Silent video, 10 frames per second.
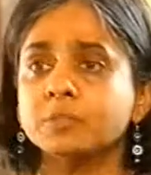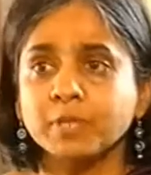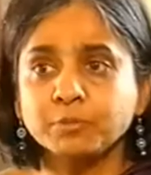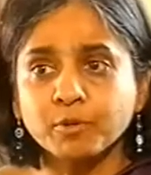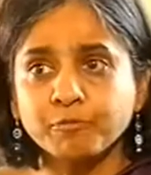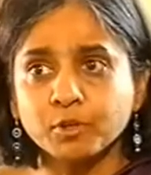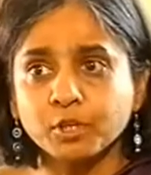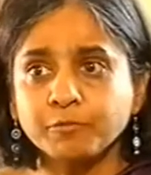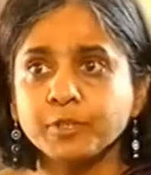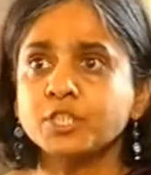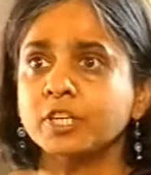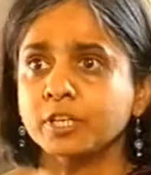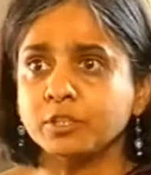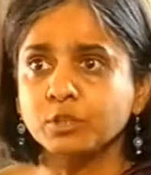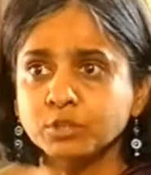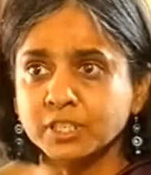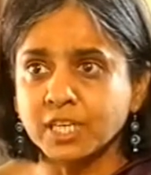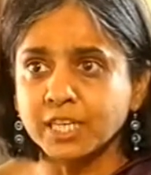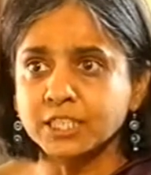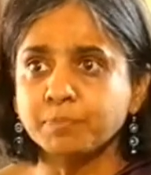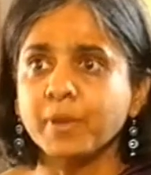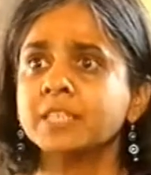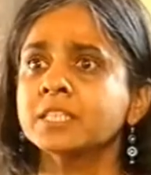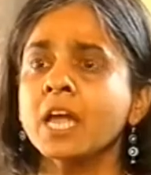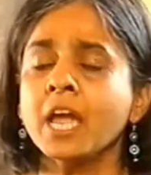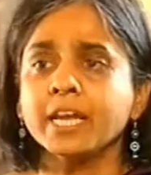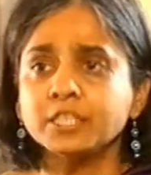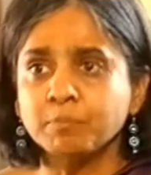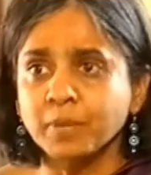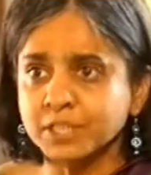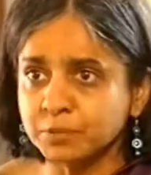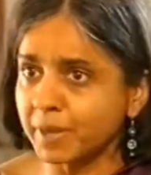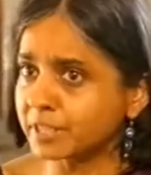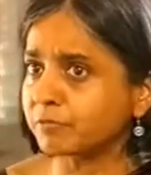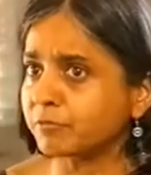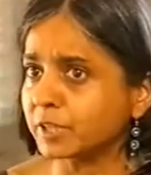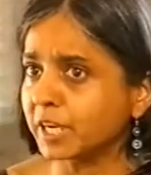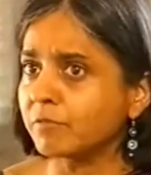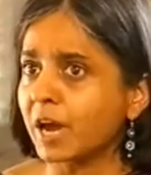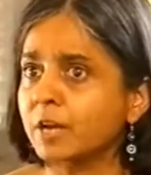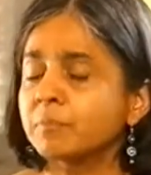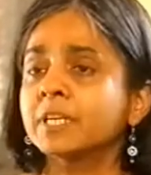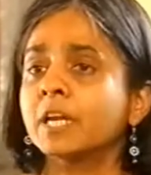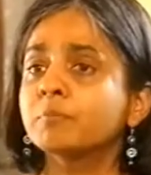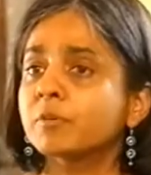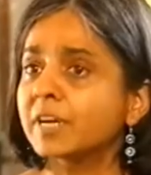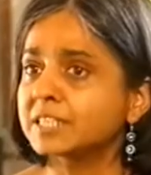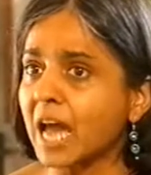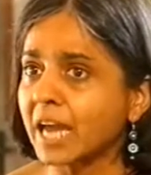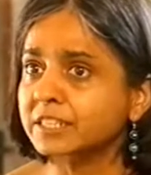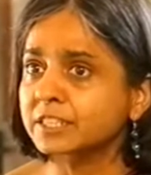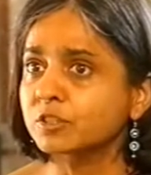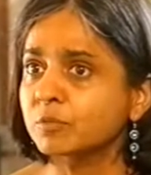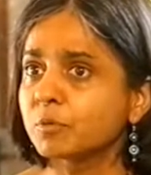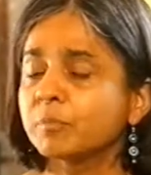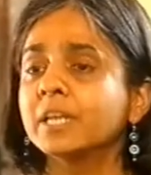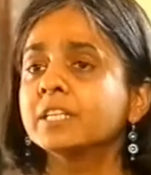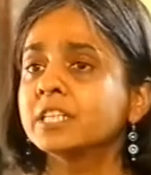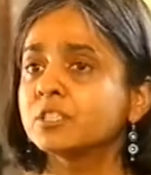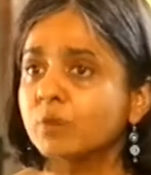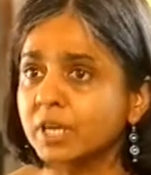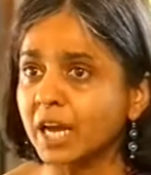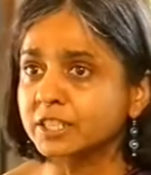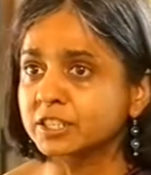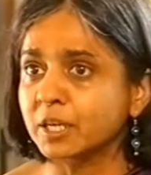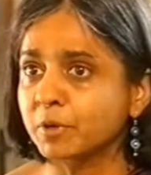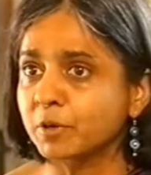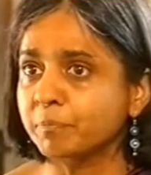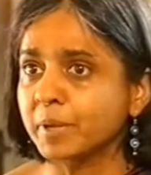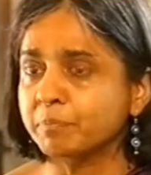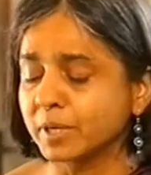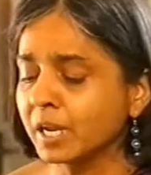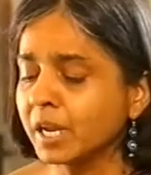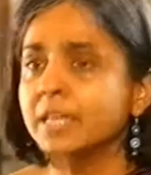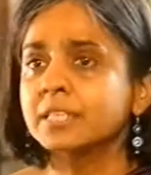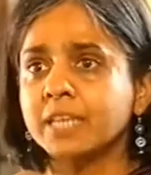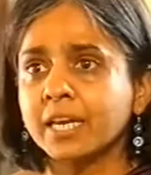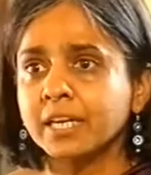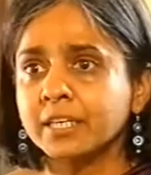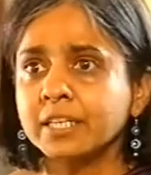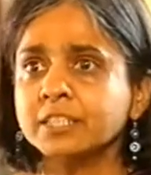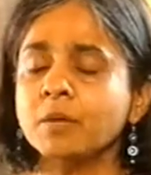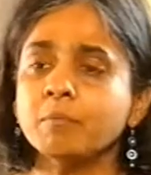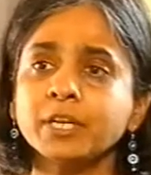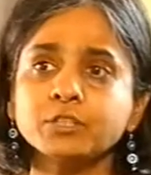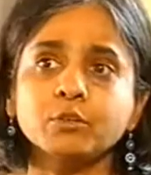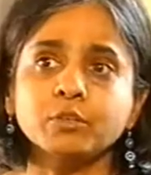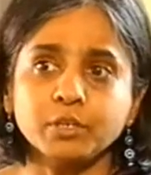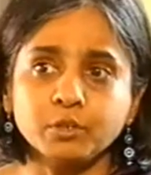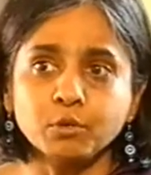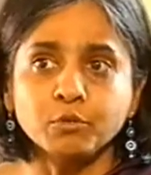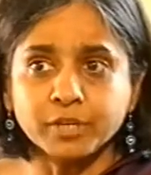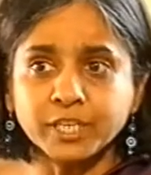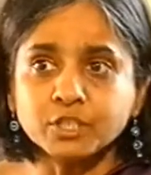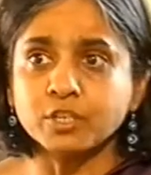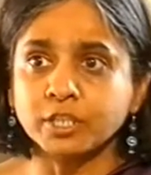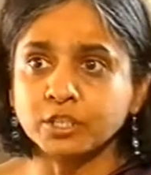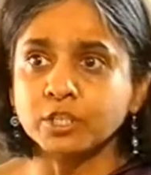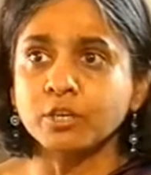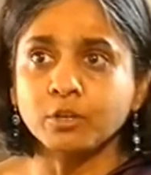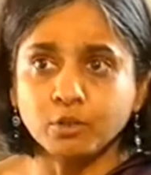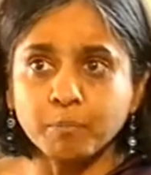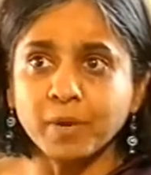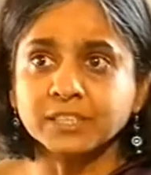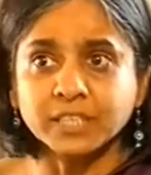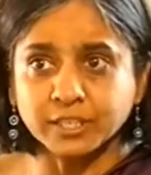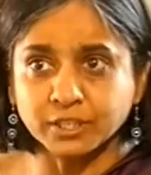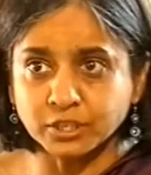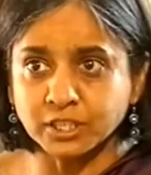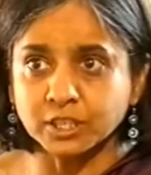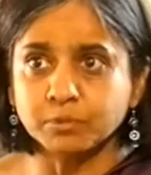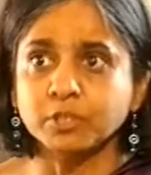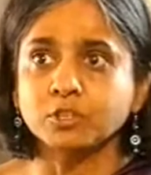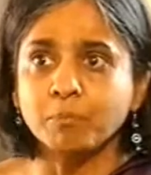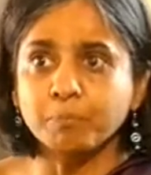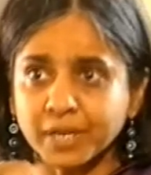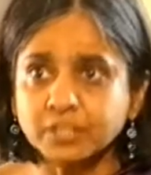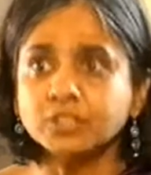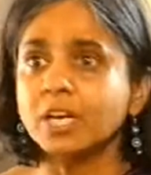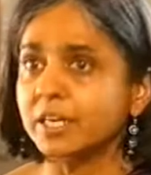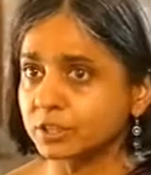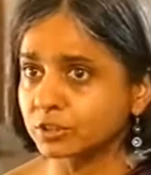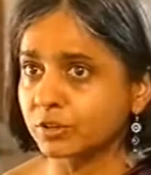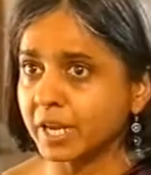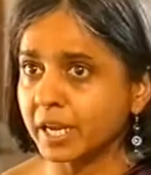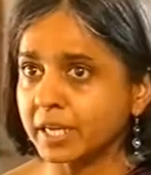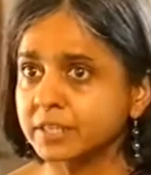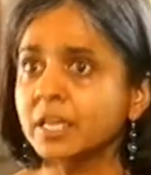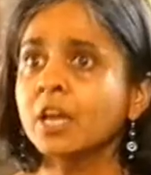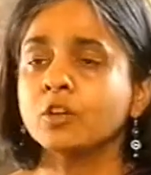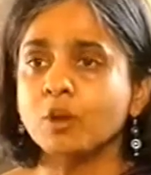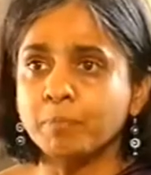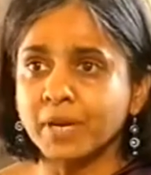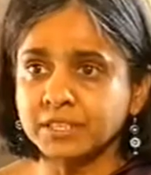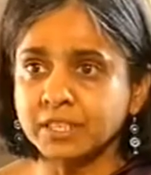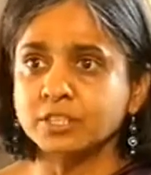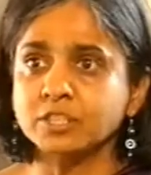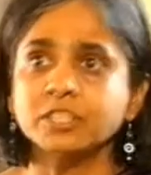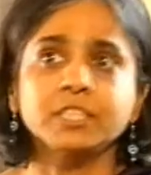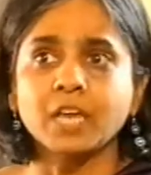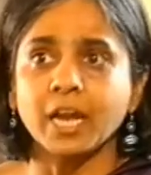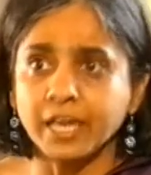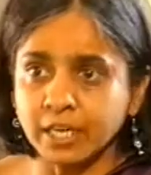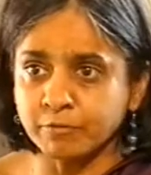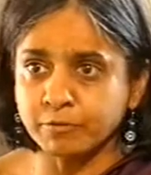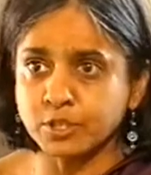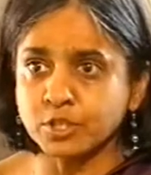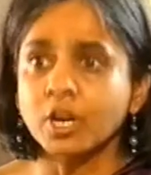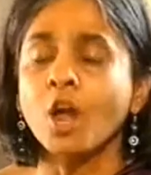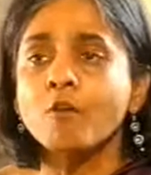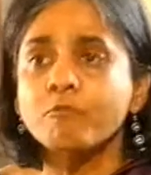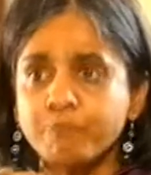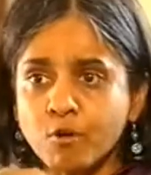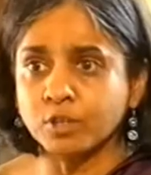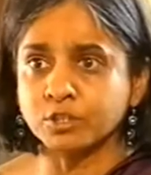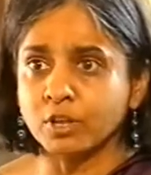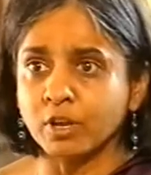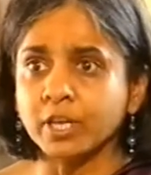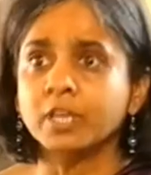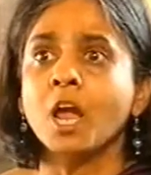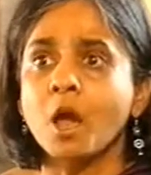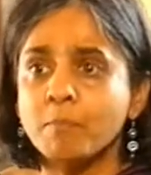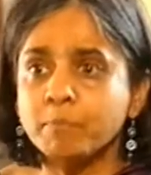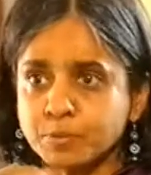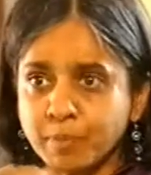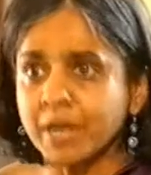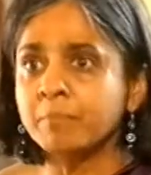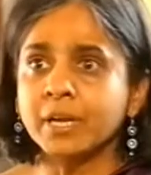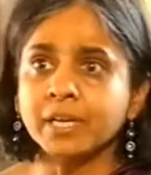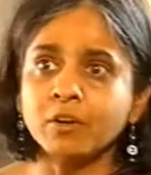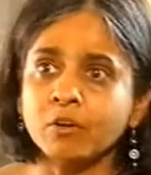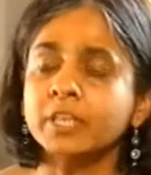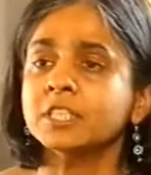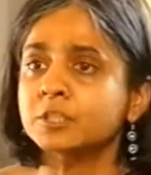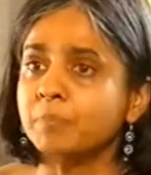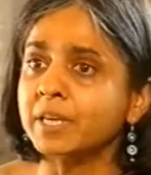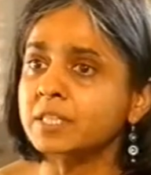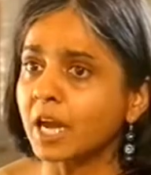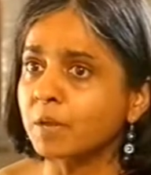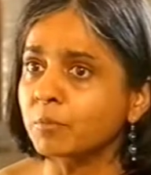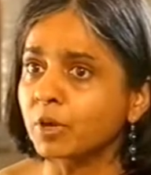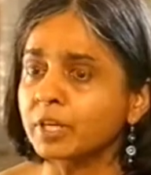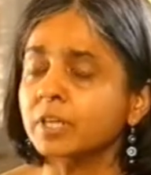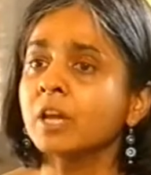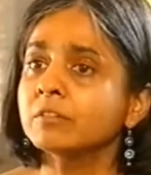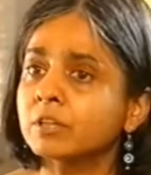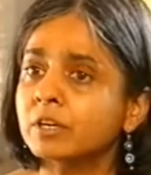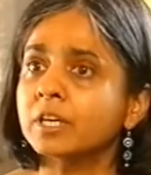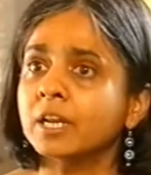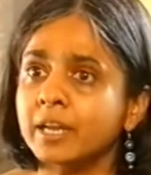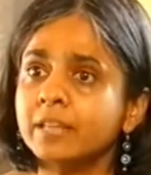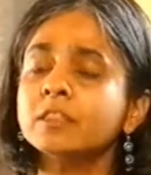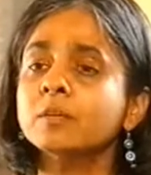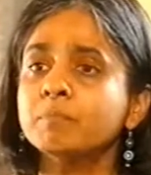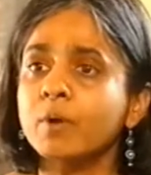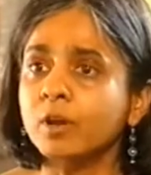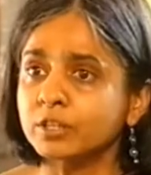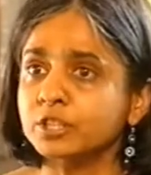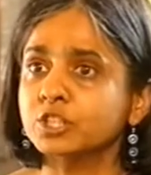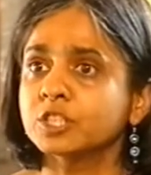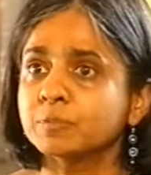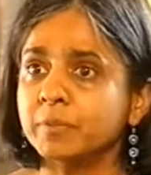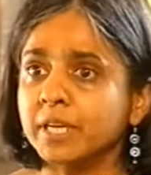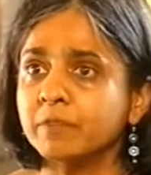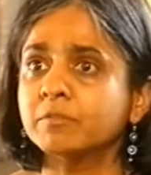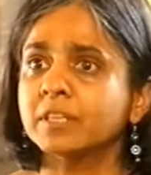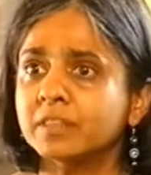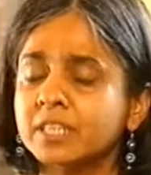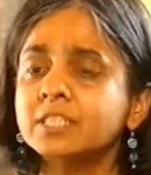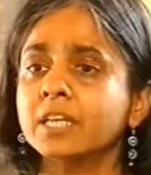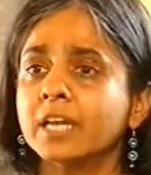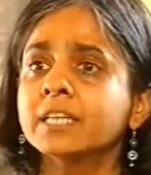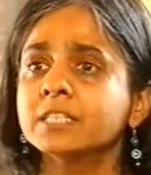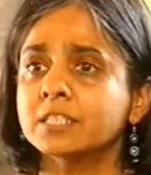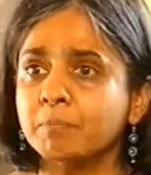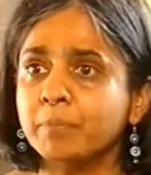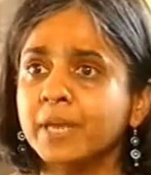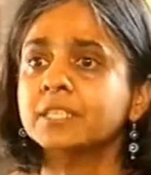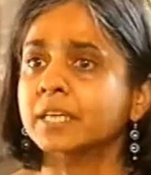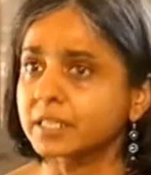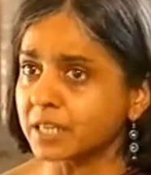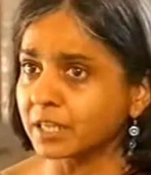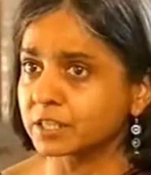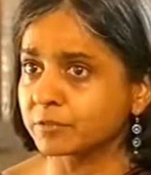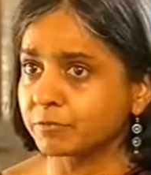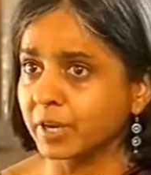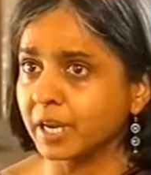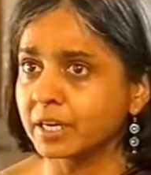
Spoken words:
It's much more fuel efficient. It uses less space. It's much better for the environment. It provides access of mobility to a large number of people. Second is, make sure that you restructure your bus agencies, because your biggest challenge today is your bus agencies are inefficient. Focus on it. Spend money on it. Spend time on it. Third, let the politicians believe that this is the big ticket answer for